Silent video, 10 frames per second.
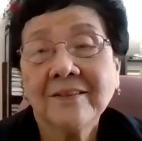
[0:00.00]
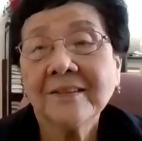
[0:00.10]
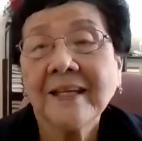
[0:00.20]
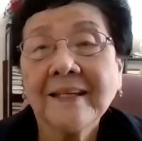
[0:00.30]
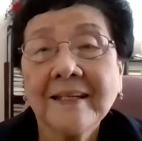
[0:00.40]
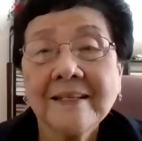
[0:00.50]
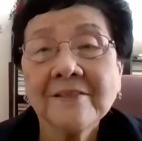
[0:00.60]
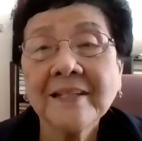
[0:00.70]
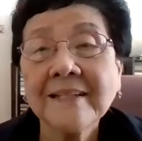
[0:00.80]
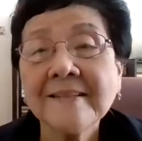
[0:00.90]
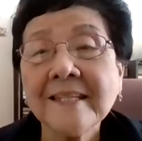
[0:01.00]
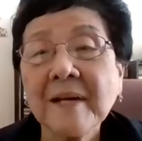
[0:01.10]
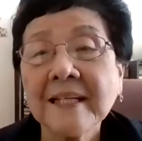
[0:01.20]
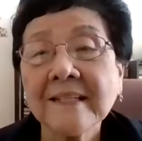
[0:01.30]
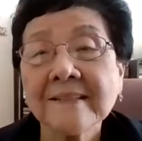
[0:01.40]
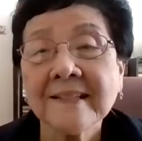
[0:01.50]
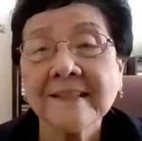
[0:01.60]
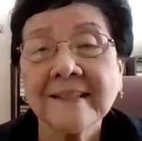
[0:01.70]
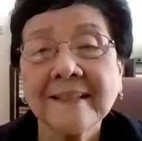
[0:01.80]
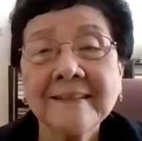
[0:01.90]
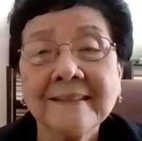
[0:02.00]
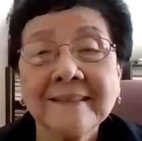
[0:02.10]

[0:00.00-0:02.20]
Okay. You can see my cursor